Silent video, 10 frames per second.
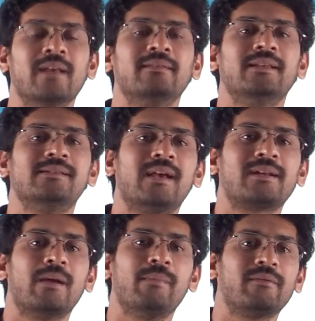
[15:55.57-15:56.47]
these are
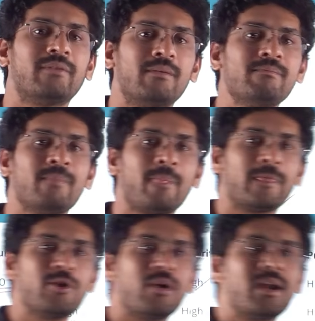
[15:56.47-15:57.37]
coming from
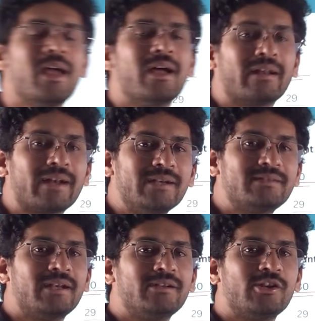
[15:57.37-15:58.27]
your
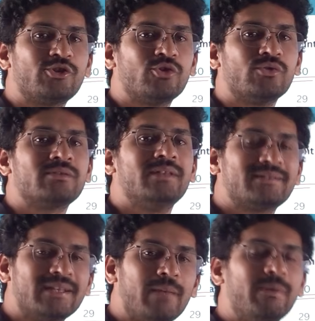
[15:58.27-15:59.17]
rights and issues, the
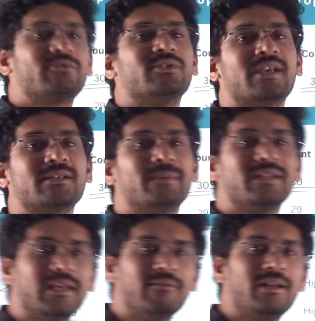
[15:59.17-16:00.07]
syllabus which has
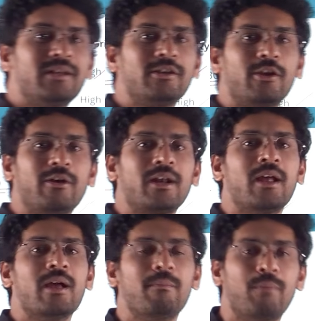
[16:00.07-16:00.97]
been given in your
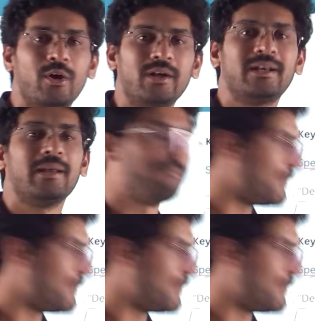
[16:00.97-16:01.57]
polity